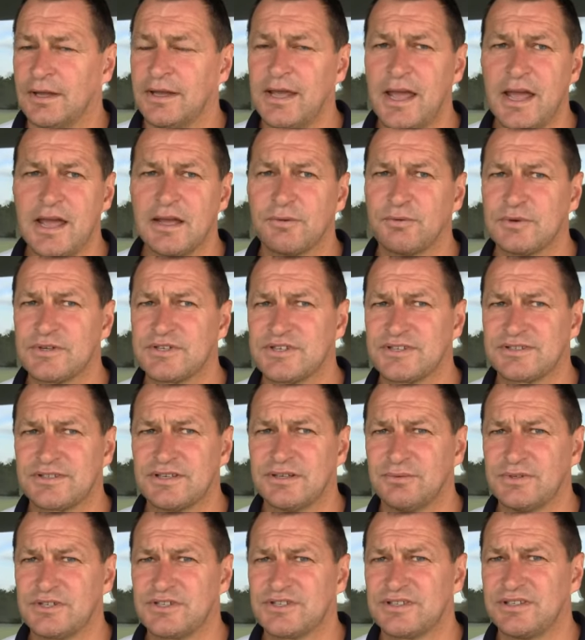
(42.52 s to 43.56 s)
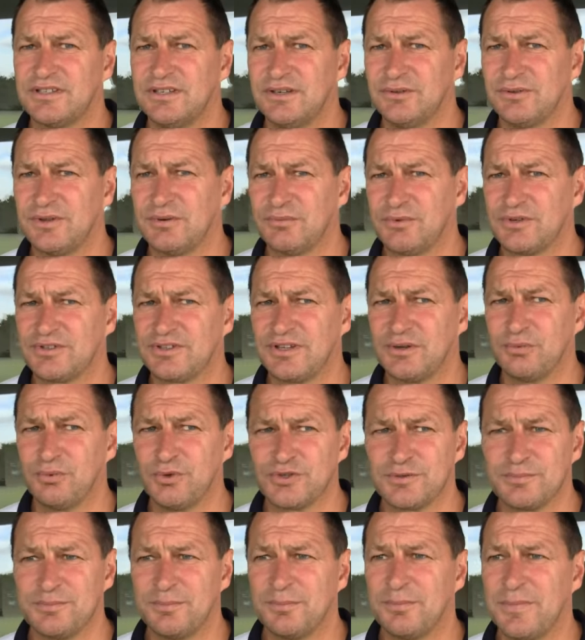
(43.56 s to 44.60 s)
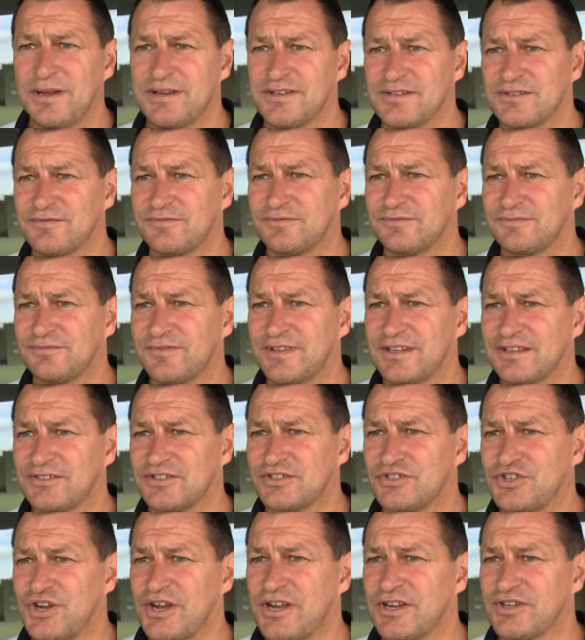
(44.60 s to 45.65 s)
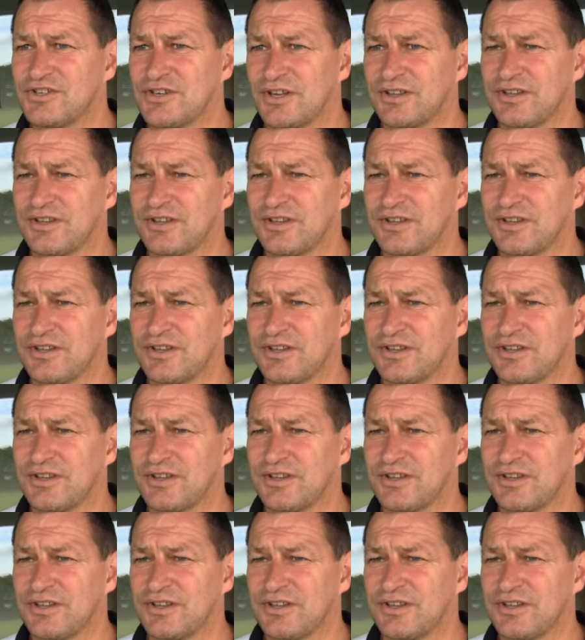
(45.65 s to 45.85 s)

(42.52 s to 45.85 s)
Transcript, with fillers: Yeah, it was. It was. You know, there was there wasn't massive things to change.